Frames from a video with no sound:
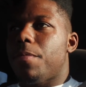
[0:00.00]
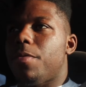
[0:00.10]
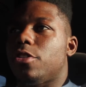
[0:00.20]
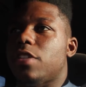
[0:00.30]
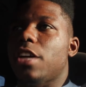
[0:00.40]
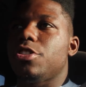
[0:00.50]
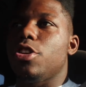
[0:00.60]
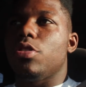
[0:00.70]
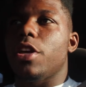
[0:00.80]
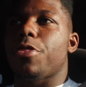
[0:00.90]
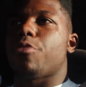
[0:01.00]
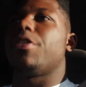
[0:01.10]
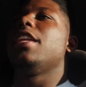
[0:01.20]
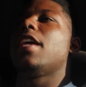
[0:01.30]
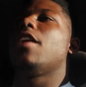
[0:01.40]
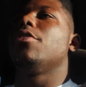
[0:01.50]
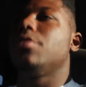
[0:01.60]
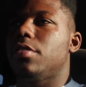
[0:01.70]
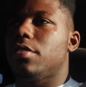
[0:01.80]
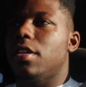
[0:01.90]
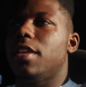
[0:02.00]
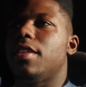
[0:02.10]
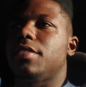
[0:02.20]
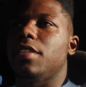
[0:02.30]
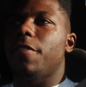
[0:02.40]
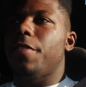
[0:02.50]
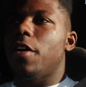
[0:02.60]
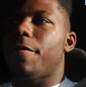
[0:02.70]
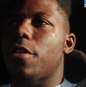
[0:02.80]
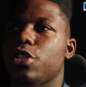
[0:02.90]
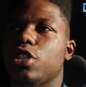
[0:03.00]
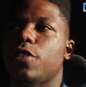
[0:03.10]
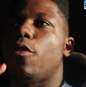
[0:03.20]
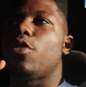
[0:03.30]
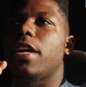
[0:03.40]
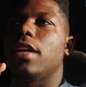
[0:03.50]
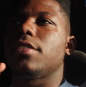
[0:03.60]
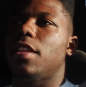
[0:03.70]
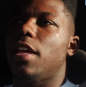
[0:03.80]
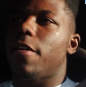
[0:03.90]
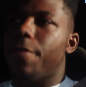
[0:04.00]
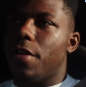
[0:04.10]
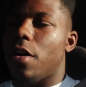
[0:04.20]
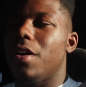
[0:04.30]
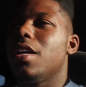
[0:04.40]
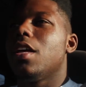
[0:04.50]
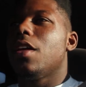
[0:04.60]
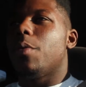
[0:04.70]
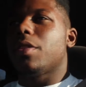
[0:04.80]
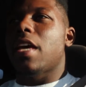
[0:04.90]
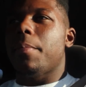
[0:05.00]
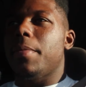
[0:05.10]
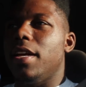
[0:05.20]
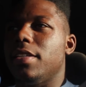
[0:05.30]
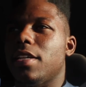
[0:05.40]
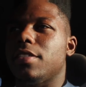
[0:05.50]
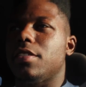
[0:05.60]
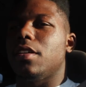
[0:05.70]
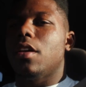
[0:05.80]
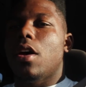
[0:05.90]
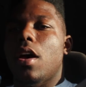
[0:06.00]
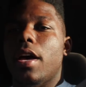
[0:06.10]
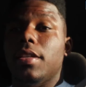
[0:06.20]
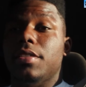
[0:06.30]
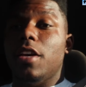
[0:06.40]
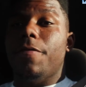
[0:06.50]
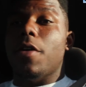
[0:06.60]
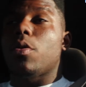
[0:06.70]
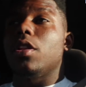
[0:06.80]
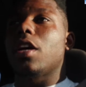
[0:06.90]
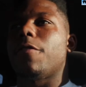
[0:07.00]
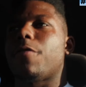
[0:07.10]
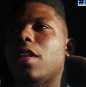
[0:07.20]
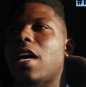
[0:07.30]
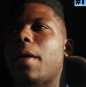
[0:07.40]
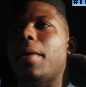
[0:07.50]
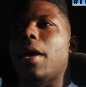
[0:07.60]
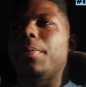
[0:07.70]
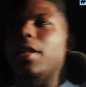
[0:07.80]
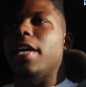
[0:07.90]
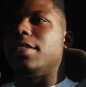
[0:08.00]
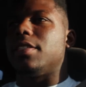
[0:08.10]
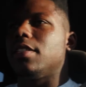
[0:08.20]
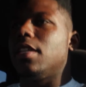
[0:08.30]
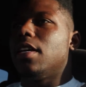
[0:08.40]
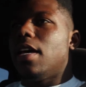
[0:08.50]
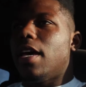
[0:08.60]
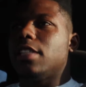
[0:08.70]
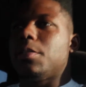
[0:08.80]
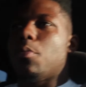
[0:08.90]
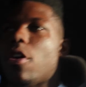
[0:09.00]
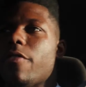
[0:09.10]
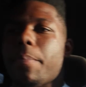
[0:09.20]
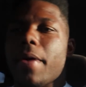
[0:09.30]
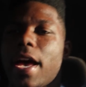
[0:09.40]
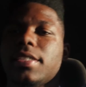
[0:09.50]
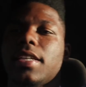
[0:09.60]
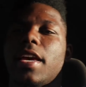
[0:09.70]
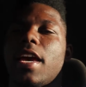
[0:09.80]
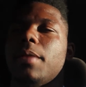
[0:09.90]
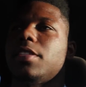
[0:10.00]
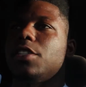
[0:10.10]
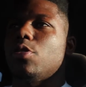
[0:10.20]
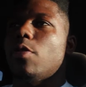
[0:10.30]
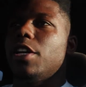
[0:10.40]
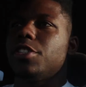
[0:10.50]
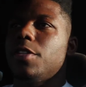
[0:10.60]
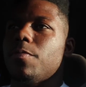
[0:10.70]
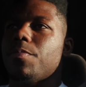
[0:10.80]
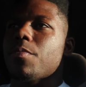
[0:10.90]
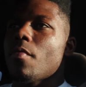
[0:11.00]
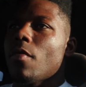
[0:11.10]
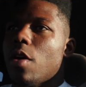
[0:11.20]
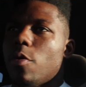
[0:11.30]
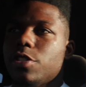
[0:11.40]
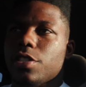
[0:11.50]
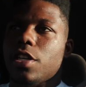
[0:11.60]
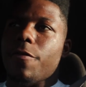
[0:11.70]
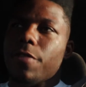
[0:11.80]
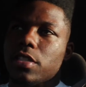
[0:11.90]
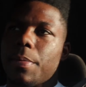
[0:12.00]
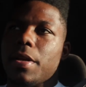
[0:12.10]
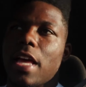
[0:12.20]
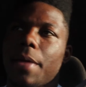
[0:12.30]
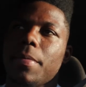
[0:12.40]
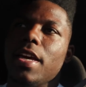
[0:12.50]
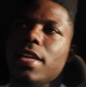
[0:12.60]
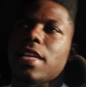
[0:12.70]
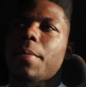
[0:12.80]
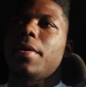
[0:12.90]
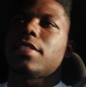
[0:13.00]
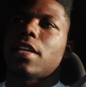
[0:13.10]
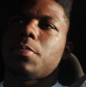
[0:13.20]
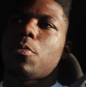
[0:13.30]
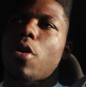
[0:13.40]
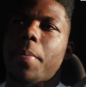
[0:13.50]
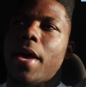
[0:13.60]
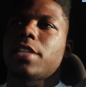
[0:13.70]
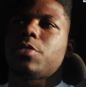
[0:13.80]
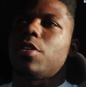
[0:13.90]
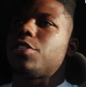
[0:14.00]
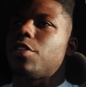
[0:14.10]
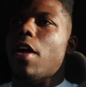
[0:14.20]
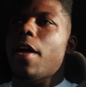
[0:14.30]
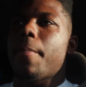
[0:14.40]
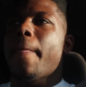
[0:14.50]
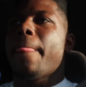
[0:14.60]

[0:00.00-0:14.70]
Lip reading: there's actually only 3 downs in the CFL versus 4 downs in the NFL. What that means is, in the CFL, we're looking for a lot of big plays. It's more of a passing game situation, which is good for somebody like me, because that means that's more pass rushing, right?